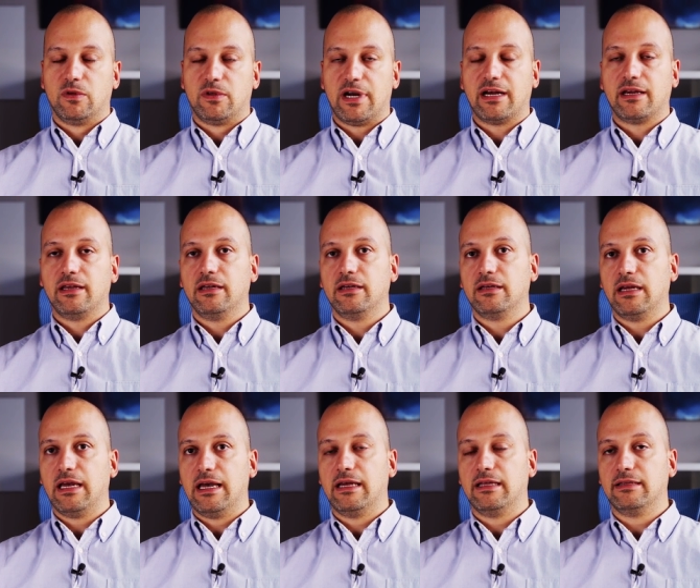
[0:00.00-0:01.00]
tracking
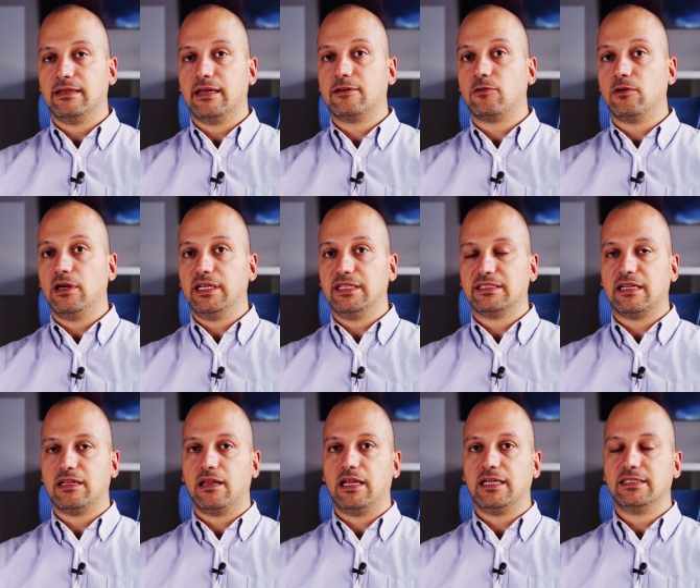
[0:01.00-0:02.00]
and data relay
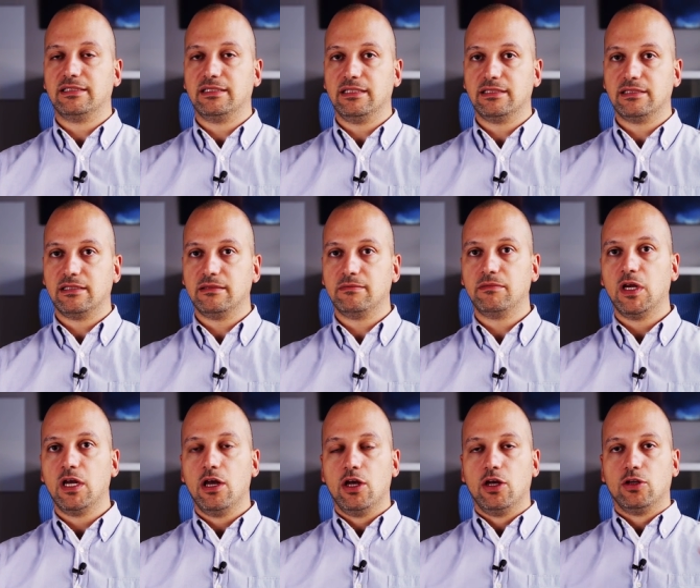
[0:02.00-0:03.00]
satellite system
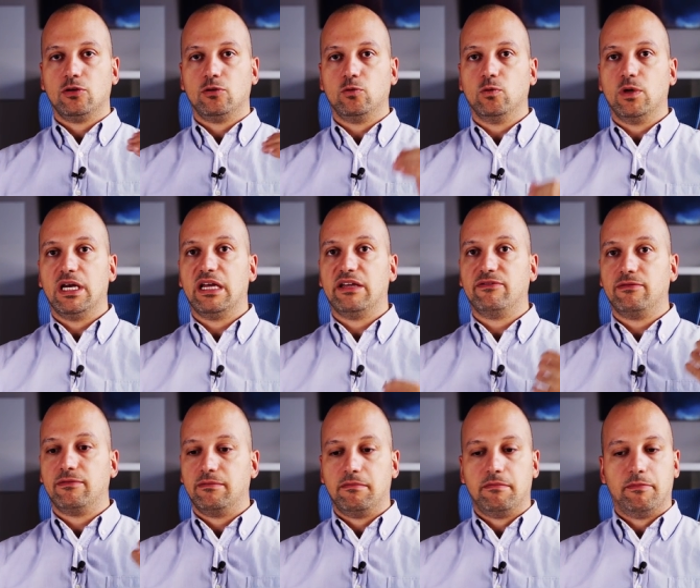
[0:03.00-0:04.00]
to have
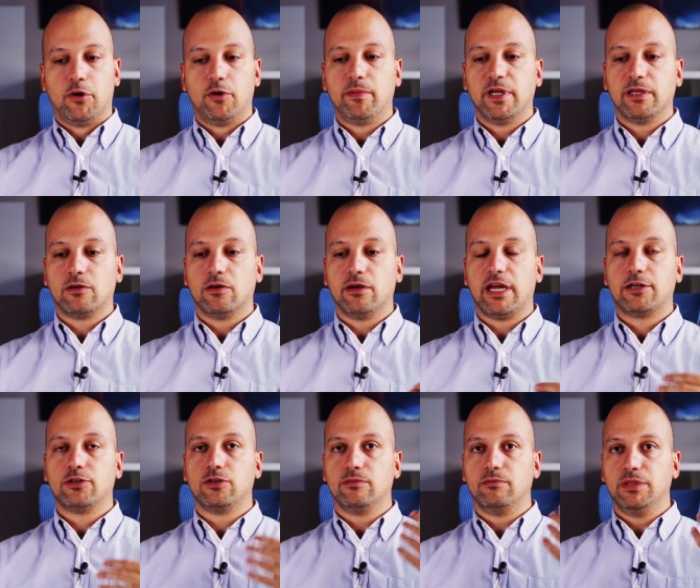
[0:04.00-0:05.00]
permanent
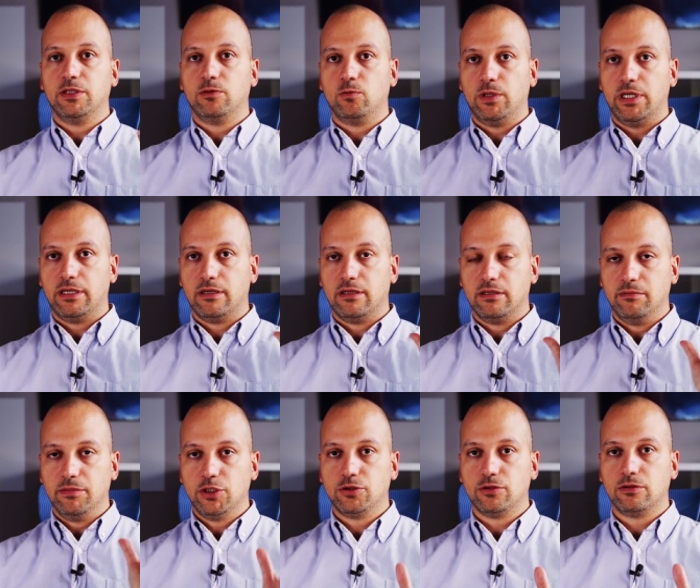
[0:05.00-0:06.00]
connection between the
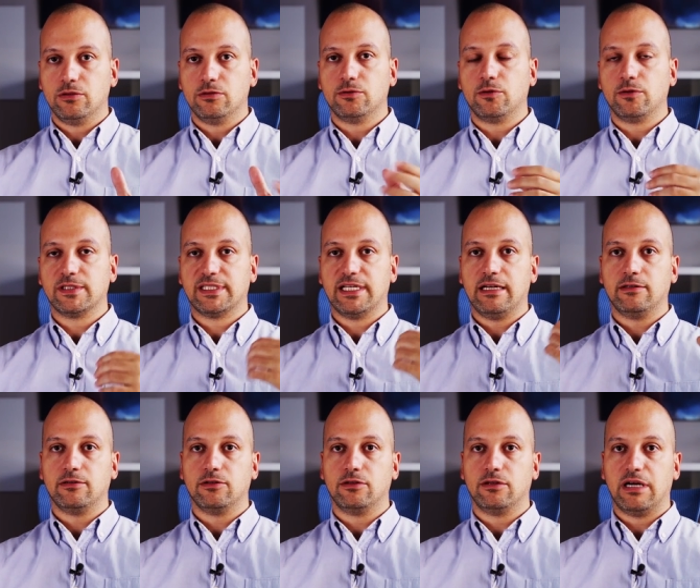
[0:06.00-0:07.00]
Mission Control
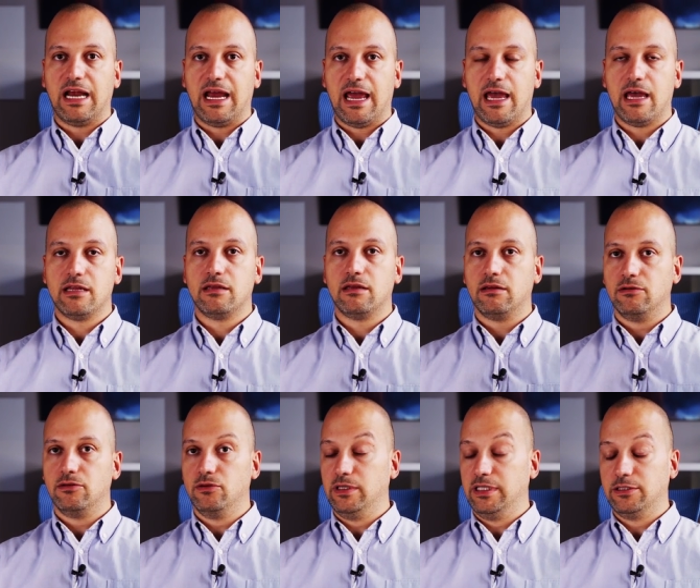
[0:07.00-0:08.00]
Center and
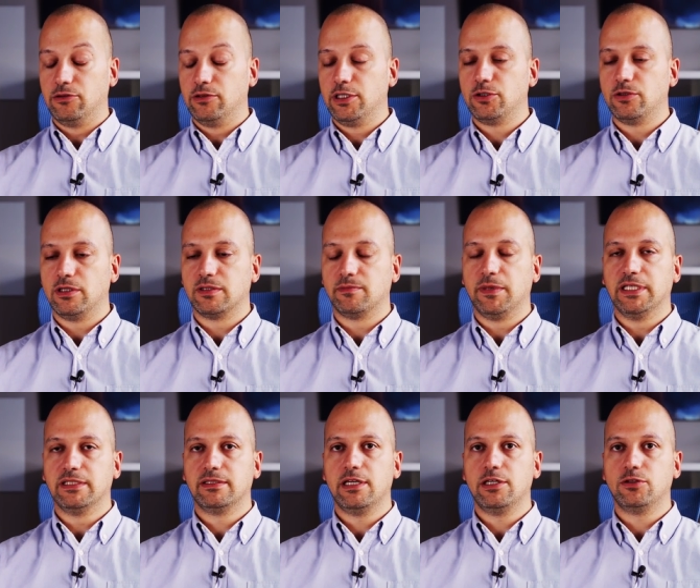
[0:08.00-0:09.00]
the International
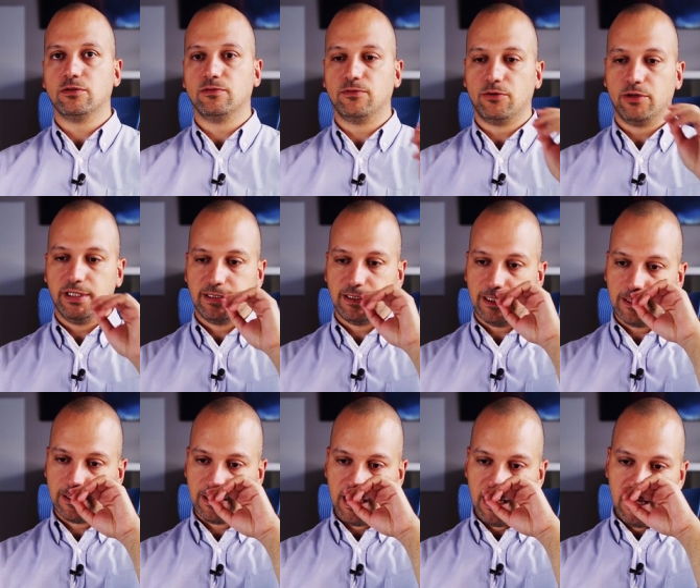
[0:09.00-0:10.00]
Space Station, for
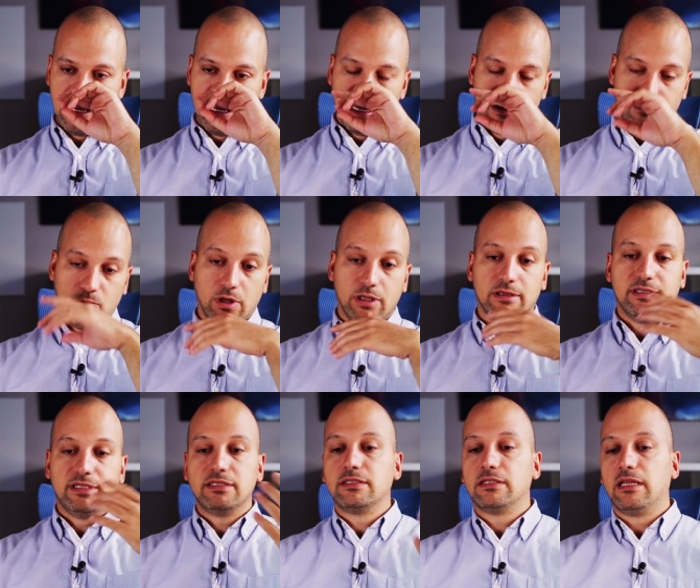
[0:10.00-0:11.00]
instance. Well,
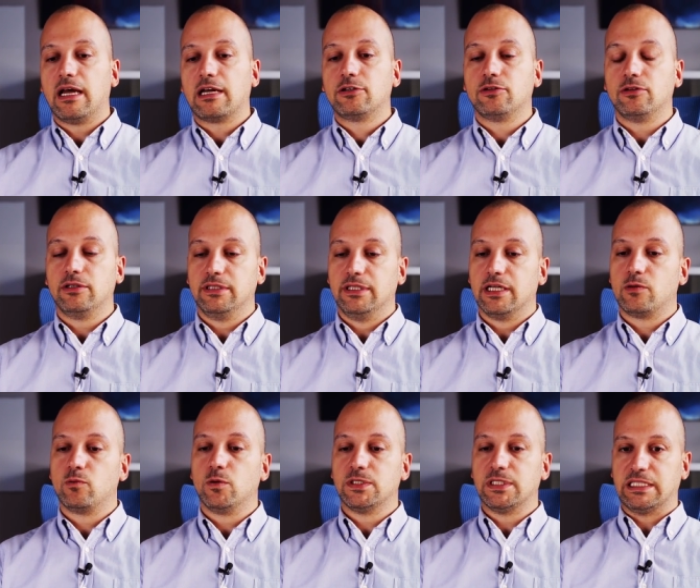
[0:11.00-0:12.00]
this is a luxury
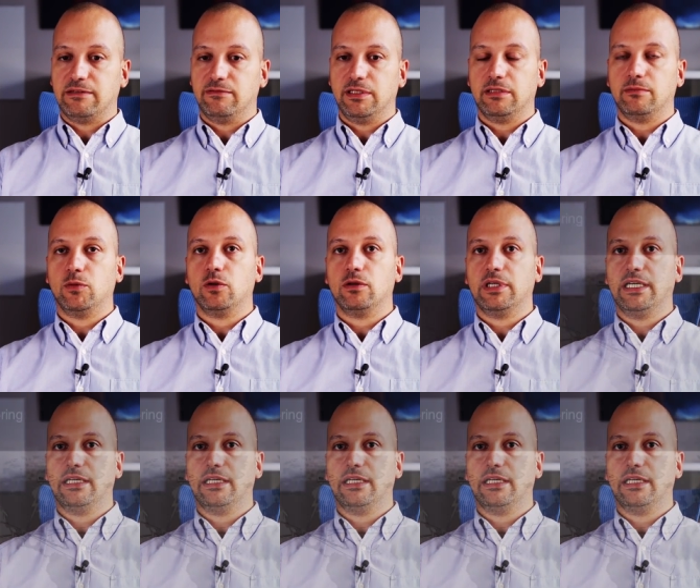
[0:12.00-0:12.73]
that wasn't available